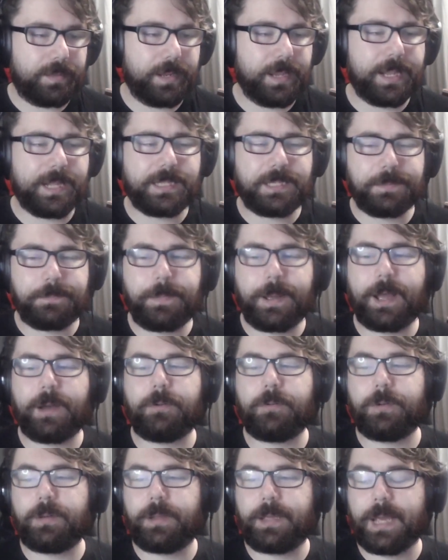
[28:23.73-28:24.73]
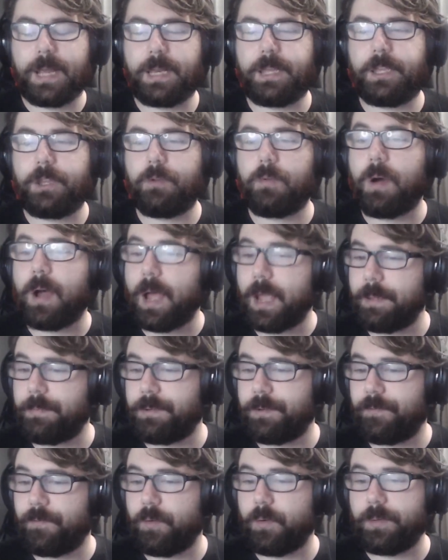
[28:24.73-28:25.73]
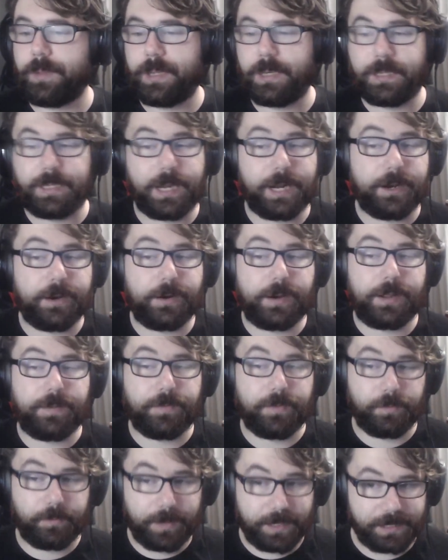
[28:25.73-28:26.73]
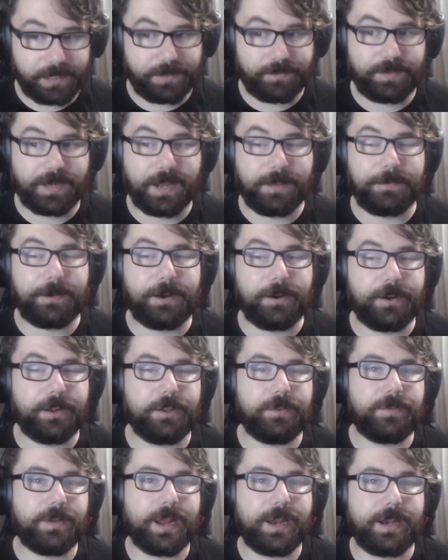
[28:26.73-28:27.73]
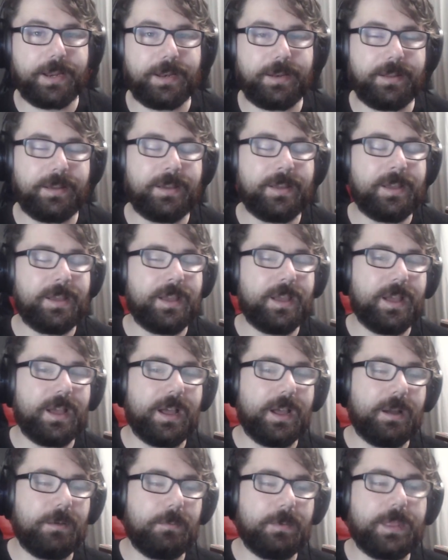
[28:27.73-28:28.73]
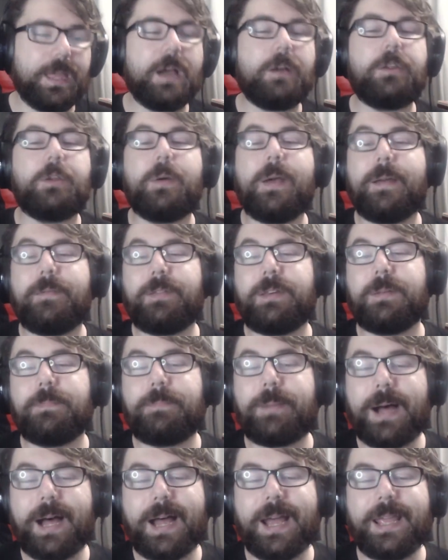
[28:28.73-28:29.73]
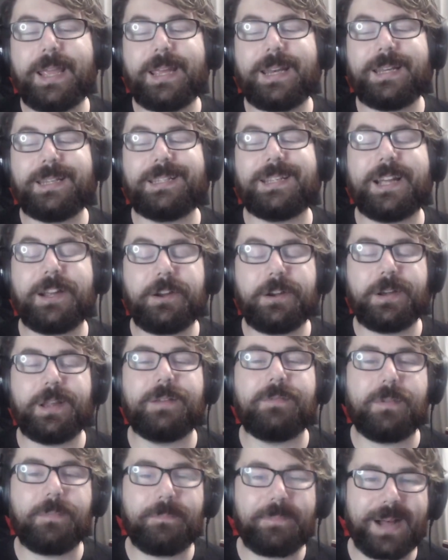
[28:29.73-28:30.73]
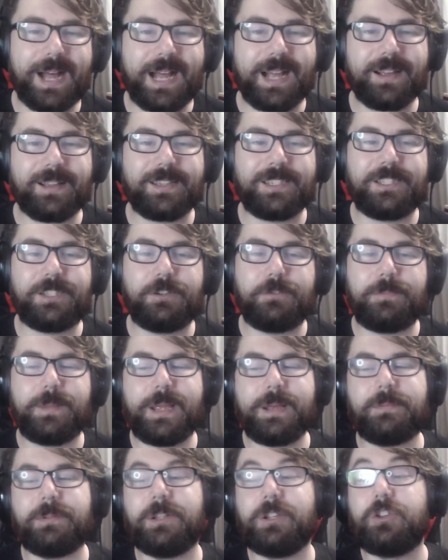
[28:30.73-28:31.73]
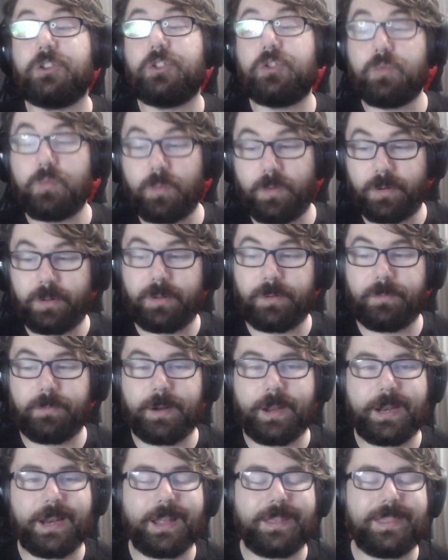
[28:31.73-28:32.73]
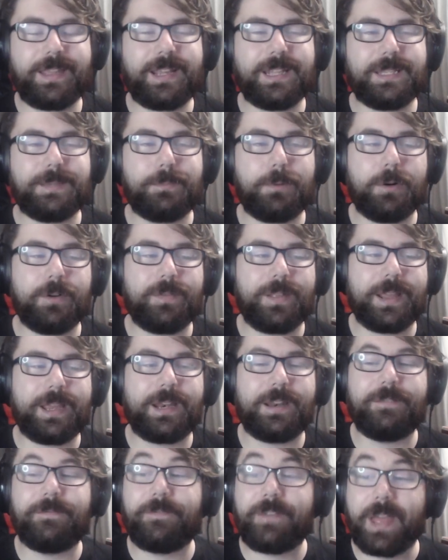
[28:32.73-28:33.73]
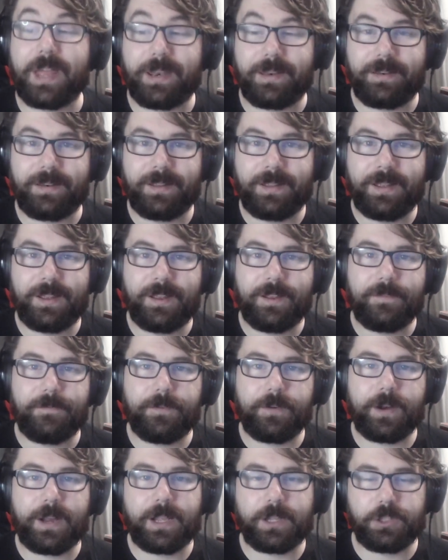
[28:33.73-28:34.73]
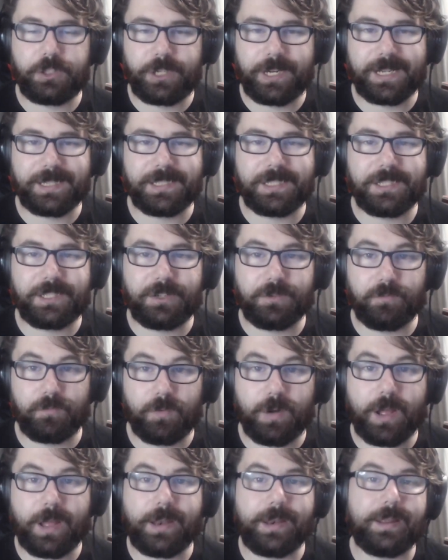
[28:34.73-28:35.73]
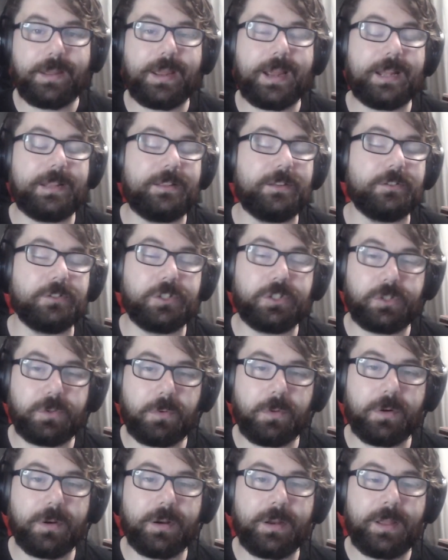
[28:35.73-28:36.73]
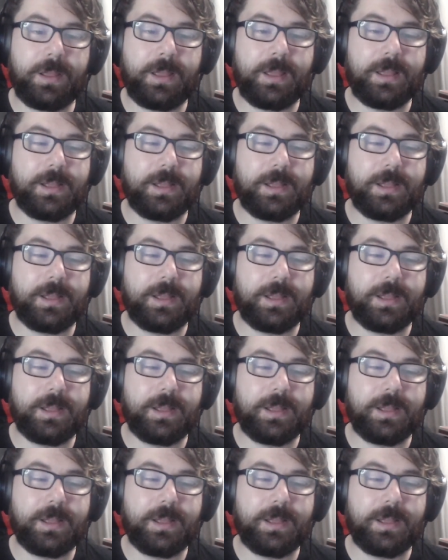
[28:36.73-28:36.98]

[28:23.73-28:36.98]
It's about getting you hyped for the entirety of the rest of Dominaria United, without you having to buy an entirety of a box to be able to duel, right? I think it's more of like an event for LGSs to run at their store.